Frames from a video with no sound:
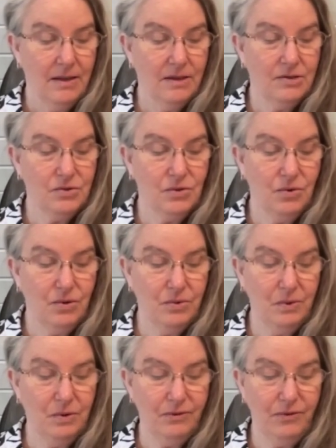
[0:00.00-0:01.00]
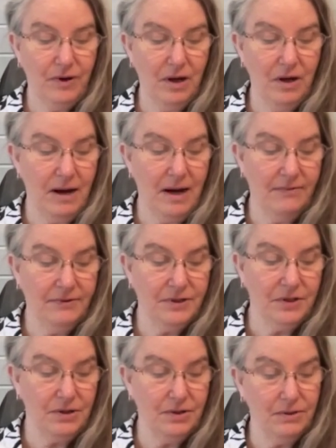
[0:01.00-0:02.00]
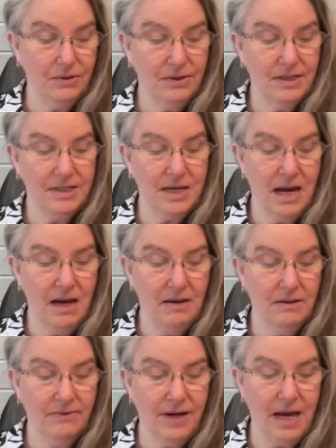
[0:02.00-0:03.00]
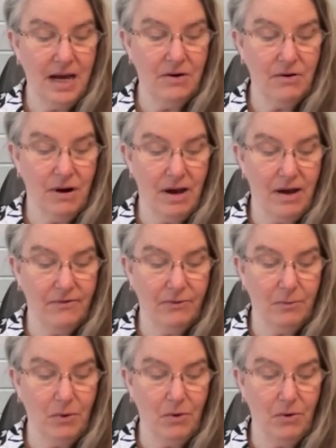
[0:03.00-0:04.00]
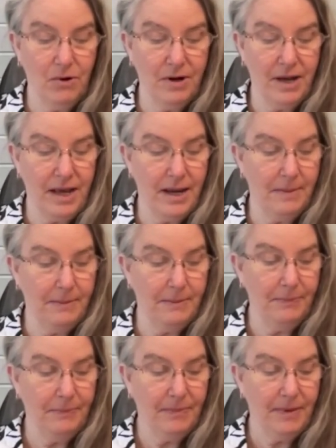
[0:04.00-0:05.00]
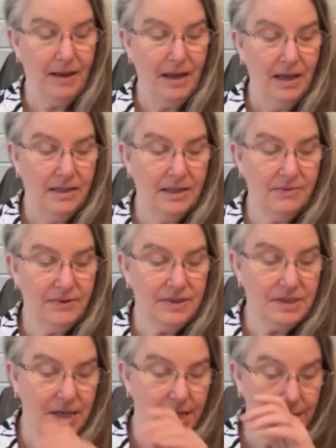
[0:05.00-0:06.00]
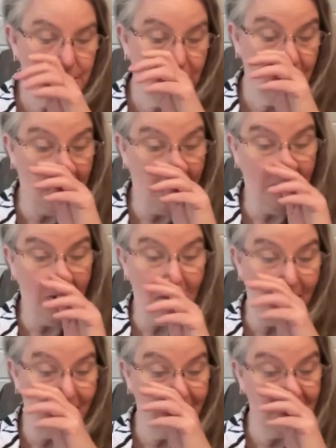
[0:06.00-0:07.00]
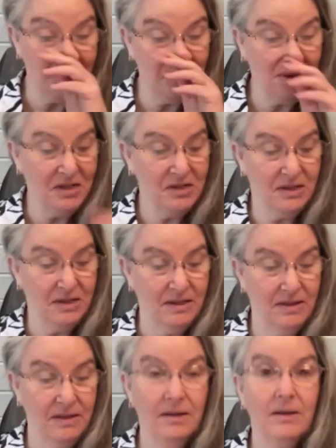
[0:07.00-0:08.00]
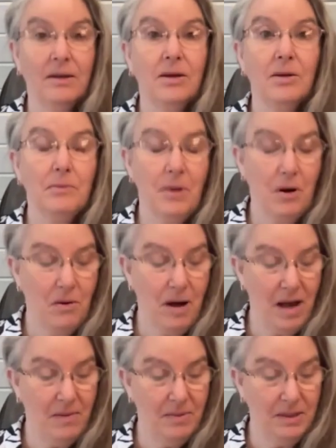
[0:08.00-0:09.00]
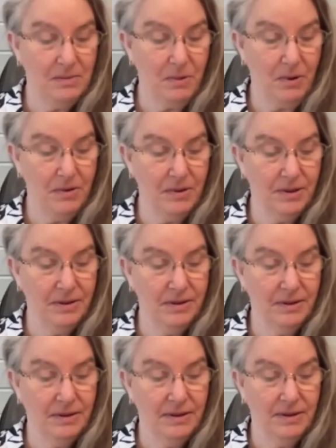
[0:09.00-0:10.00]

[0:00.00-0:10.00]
The sword will follow after you, the sound of an outcry from Horonaim. Devastation and great destruction. Moab is broken.